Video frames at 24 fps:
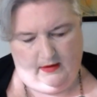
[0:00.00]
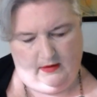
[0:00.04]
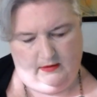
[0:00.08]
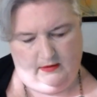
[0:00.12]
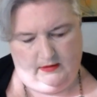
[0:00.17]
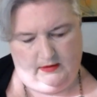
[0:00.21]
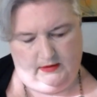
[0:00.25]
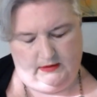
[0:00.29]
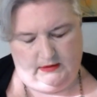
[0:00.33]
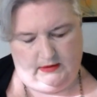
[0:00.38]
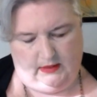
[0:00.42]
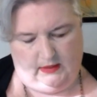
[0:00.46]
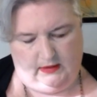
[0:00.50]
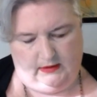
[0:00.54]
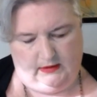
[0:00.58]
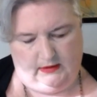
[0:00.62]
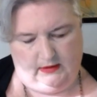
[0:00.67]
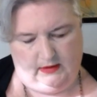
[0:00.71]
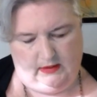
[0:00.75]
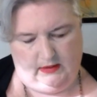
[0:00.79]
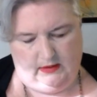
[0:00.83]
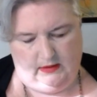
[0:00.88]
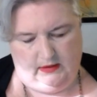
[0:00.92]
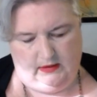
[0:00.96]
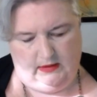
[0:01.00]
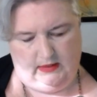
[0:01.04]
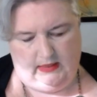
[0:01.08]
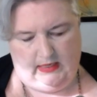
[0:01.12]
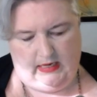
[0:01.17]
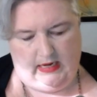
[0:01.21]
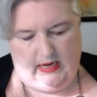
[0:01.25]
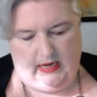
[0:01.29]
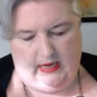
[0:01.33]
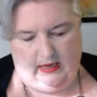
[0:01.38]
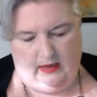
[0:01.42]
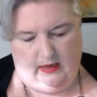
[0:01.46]
Well, it's got the
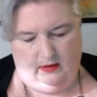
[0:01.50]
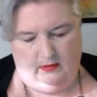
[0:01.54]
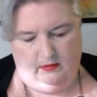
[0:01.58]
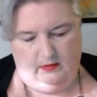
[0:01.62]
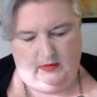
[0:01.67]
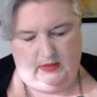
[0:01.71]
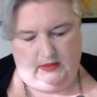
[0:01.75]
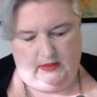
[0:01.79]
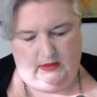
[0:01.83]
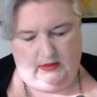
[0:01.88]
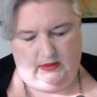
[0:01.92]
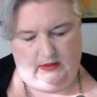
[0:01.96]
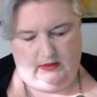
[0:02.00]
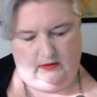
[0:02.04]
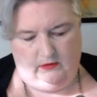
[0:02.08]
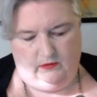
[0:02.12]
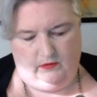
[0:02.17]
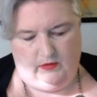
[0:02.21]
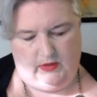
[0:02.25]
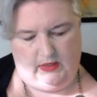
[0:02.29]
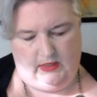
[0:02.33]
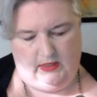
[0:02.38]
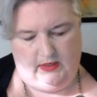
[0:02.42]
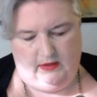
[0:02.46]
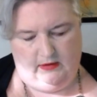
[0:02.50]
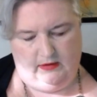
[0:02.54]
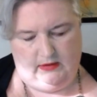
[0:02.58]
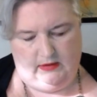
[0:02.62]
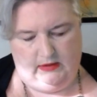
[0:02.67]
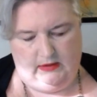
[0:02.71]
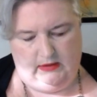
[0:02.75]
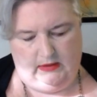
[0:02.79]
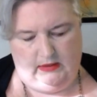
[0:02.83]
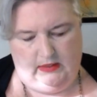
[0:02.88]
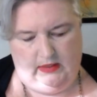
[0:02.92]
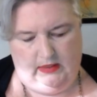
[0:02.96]
M and then the wreath
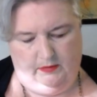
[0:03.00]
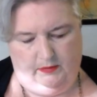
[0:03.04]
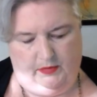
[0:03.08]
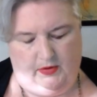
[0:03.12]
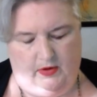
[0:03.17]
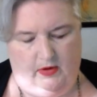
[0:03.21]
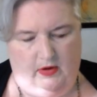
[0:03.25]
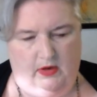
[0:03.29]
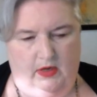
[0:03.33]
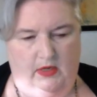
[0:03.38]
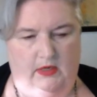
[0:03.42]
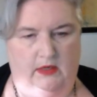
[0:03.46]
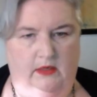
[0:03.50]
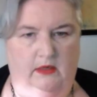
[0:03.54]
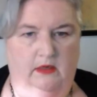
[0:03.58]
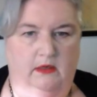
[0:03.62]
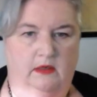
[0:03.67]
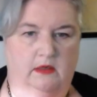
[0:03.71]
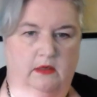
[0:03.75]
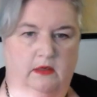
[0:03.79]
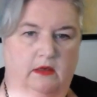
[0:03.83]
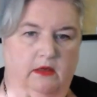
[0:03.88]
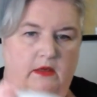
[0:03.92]
and the nippon